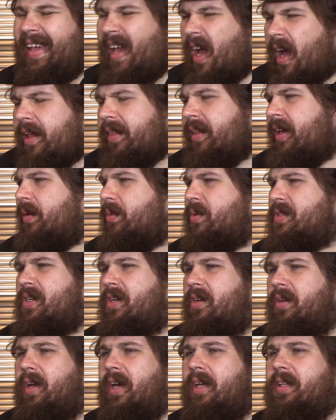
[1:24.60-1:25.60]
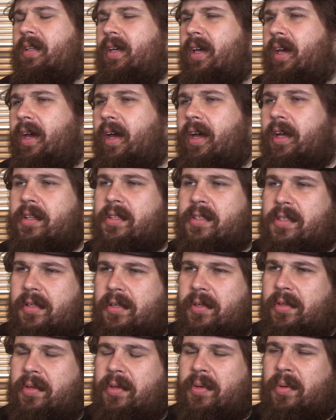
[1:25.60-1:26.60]
Yeah, I think it was a good idea
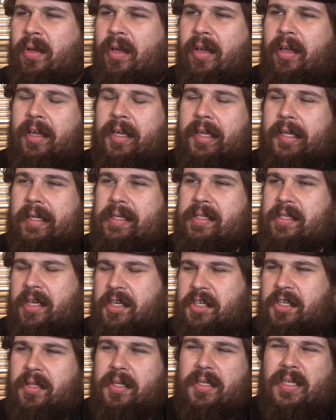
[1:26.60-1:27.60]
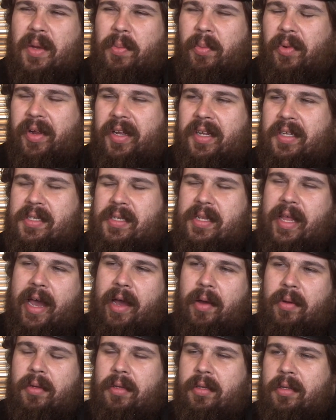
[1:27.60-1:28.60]
to station the submarine in
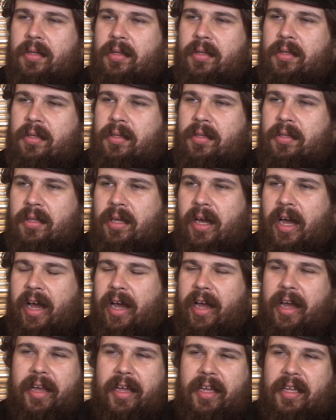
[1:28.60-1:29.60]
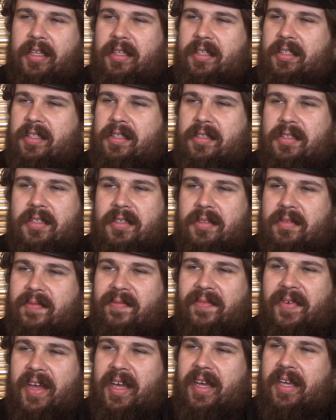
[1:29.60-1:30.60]
Slough. I
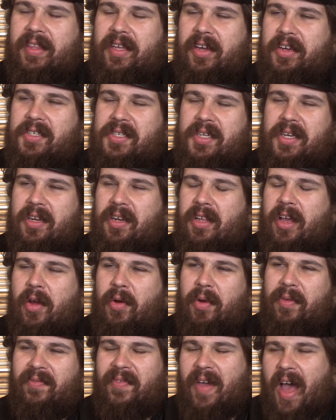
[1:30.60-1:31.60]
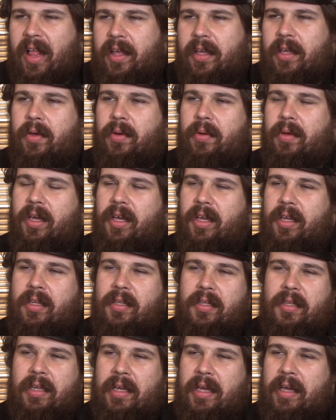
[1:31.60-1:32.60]
think there's an inherent value
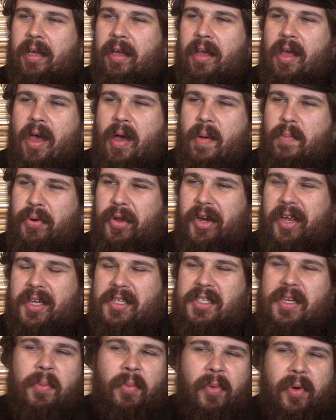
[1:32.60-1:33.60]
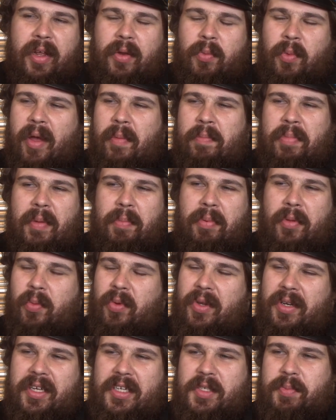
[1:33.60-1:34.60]
in putting a submarine where people
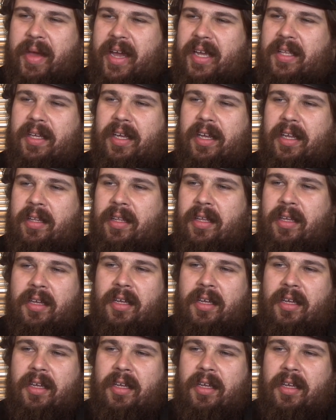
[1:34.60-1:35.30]
wouldn't expect it.